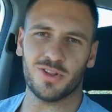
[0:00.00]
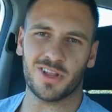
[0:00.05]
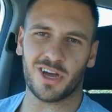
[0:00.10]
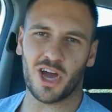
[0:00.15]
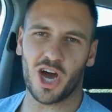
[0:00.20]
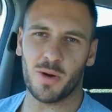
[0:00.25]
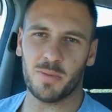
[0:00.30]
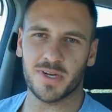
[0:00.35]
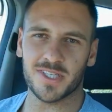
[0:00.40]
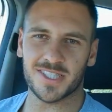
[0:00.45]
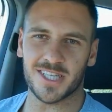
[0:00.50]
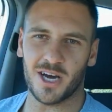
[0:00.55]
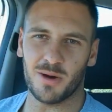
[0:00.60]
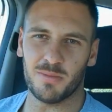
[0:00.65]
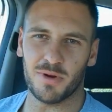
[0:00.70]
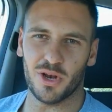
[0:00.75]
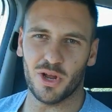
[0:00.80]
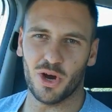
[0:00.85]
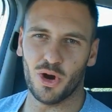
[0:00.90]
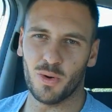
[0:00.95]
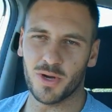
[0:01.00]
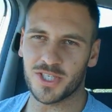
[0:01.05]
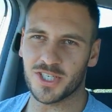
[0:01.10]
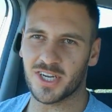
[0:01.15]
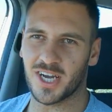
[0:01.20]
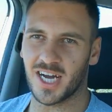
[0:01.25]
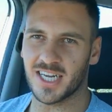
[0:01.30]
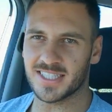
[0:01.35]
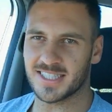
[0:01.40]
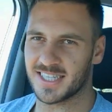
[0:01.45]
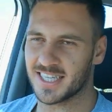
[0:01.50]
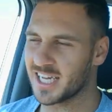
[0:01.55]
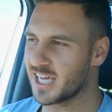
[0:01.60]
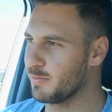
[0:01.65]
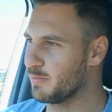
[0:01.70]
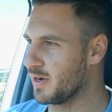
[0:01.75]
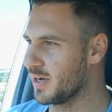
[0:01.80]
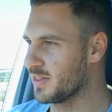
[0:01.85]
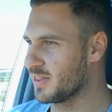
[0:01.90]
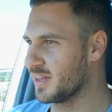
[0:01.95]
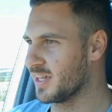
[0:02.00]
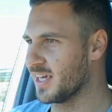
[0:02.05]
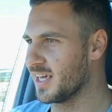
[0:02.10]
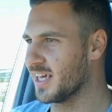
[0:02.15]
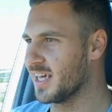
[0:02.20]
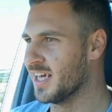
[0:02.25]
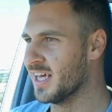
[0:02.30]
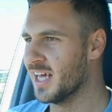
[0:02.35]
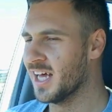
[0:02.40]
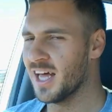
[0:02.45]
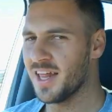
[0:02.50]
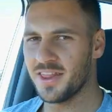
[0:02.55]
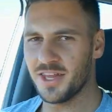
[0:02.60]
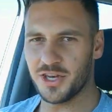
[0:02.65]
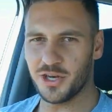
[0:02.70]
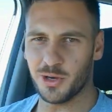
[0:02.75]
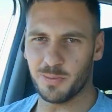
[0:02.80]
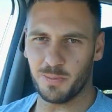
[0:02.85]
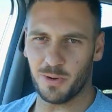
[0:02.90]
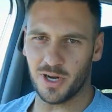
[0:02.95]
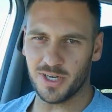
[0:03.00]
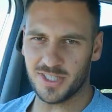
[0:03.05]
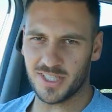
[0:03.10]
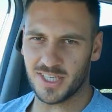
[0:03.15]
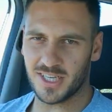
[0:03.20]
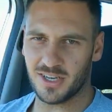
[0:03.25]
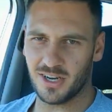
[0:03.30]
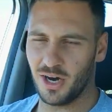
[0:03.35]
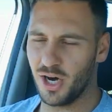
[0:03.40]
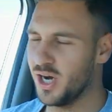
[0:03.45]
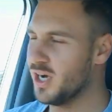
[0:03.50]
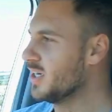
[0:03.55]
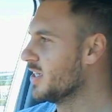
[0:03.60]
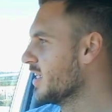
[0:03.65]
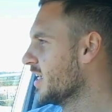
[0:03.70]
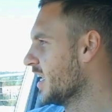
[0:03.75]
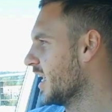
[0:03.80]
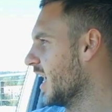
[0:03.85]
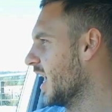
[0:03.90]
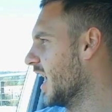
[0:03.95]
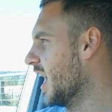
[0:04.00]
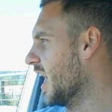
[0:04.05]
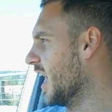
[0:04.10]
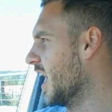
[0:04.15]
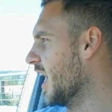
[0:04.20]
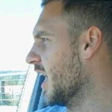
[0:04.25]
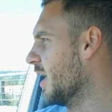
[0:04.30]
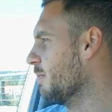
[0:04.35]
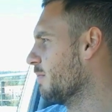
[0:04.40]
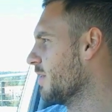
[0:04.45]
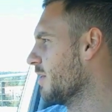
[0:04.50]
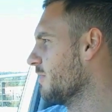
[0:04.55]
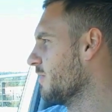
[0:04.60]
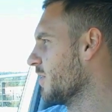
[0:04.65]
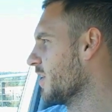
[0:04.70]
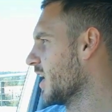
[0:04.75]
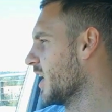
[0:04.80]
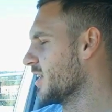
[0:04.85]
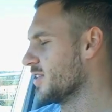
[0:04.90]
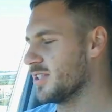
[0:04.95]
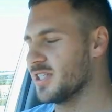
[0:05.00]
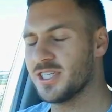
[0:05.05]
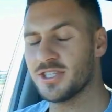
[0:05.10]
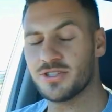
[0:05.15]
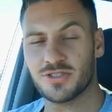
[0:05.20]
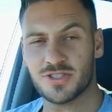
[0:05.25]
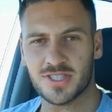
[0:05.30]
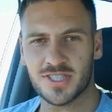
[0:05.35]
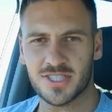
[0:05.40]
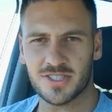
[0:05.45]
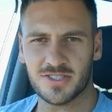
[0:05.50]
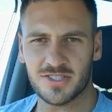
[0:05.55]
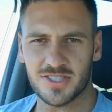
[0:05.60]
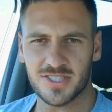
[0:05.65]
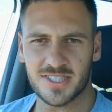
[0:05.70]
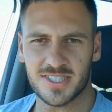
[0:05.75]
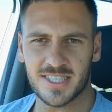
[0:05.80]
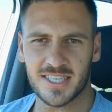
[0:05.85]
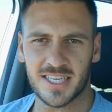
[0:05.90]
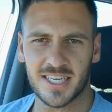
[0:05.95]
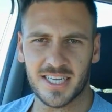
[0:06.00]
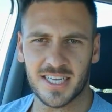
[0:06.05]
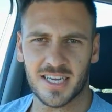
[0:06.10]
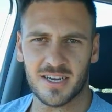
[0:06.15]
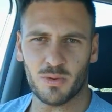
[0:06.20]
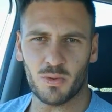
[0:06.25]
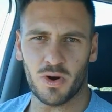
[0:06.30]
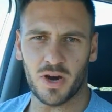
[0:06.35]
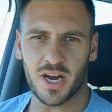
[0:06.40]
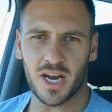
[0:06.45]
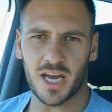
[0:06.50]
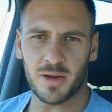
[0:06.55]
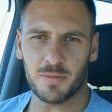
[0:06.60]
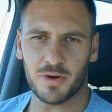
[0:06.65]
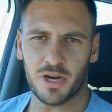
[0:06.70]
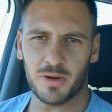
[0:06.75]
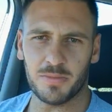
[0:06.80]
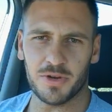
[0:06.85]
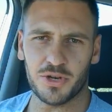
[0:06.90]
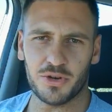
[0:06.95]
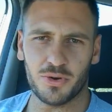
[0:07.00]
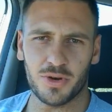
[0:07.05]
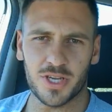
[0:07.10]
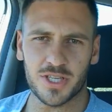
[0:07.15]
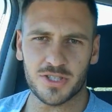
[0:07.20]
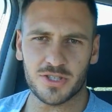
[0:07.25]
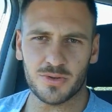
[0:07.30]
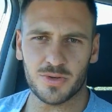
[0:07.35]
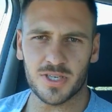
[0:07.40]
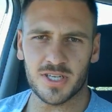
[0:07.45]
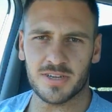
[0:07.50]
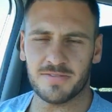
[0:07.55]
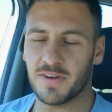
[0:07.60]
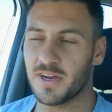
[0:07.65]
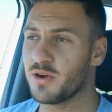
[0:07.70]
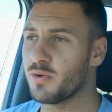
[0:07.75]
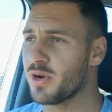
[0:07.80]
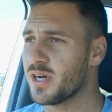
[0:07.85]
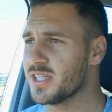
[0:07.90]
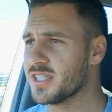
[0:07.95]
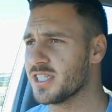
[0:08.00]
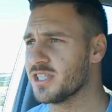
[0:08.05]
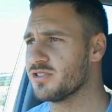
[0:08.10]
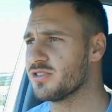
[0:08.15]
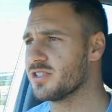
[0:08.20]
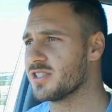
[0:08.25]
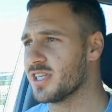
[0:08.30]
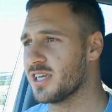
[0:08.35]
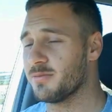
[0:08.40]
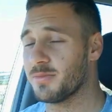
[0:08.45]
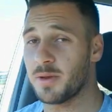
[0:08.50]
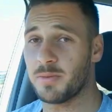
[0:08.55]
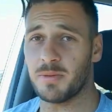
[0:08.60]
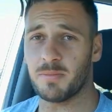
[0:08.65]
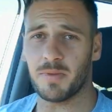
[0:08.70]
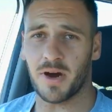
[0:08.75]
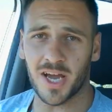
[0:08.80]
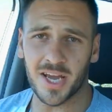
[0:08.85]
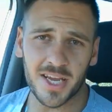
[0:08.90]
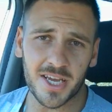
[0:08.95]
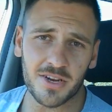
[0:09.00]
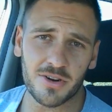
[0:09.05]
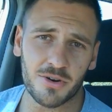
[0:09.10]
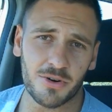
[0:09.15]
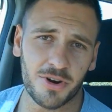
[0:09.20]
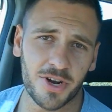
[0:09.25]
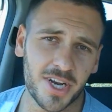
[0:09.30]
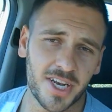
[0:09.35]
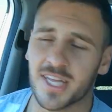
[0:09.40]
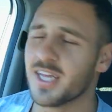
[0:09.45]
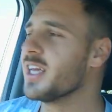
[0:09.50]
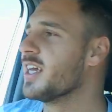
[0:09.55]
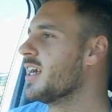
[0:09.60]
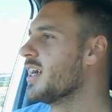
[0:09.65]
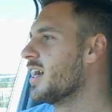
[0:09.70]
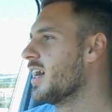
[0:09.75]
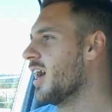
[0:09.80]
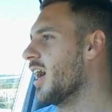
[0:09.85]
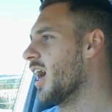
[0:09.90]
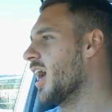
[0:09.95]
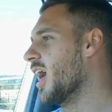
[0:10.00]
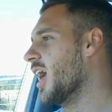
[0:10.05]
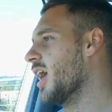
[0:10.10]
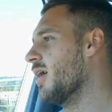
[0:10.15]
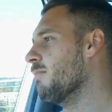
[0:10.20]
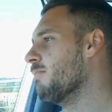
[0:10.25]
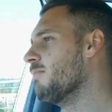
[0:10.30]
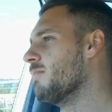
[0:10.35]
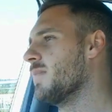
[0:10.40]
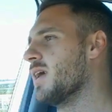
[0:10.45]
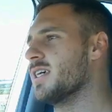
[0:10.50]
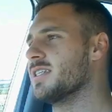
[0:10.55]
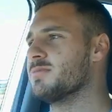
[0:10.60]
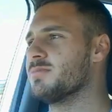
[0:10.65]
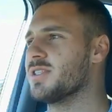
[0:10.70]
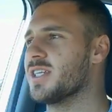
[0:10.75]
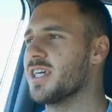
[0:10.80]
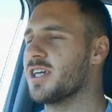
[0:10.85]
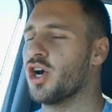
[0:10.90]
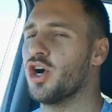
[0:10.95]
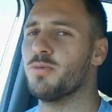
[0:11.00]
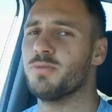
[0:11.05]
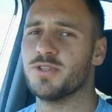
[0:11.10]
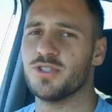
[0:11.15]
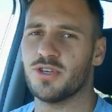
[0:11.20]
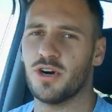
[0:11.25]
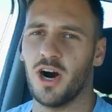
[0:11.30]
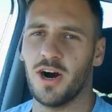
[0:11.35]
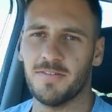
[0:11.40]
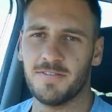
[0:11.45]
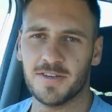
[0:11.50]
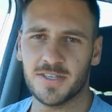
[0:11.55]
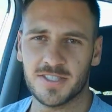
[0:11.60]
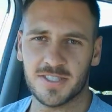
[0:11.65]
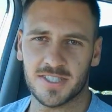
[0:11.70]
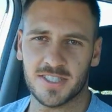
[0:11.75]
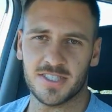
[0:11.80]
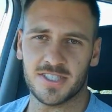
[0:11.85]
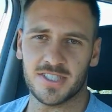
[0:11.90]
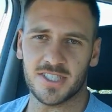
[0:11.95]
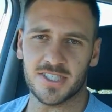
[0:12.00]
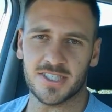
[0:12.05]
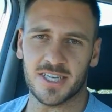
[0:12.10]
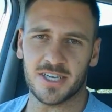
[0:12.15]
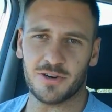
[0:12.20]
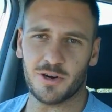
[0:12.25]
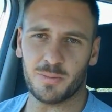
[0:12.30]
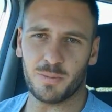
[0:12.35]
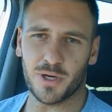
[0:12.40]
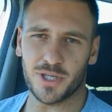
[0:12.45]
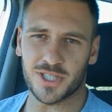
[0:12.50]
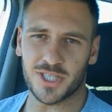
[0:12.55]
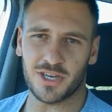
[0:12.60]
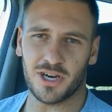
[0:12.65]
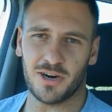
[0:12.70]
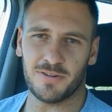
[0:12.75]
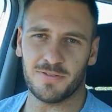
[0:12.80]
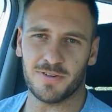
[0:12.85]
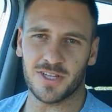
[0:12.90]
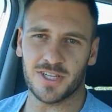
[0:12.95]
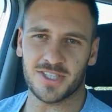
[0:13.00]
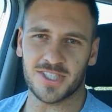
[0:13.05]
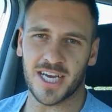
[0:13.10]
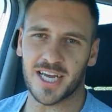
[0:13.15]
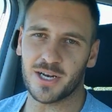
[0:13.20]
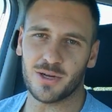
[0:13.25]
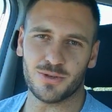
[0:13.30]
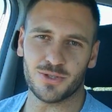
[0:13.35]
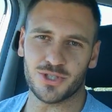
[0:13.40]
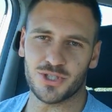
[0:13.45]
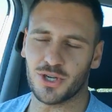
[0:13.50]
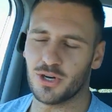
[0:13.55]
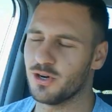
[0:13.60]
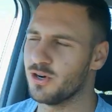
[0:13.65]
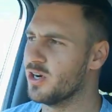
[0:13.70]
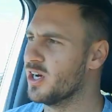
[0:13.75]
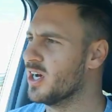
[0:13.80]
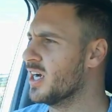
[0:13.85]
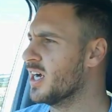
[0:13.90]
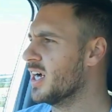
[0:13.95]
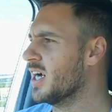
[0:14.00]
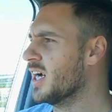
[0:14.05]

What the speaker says: in the comments down below what you guys think about the new project car. If you guys are interested in seeing what I'm going to be doing to it, if anyone is interested in maybe buying it already, as I'm saying, open to offers. It's just a little project car for the channel. So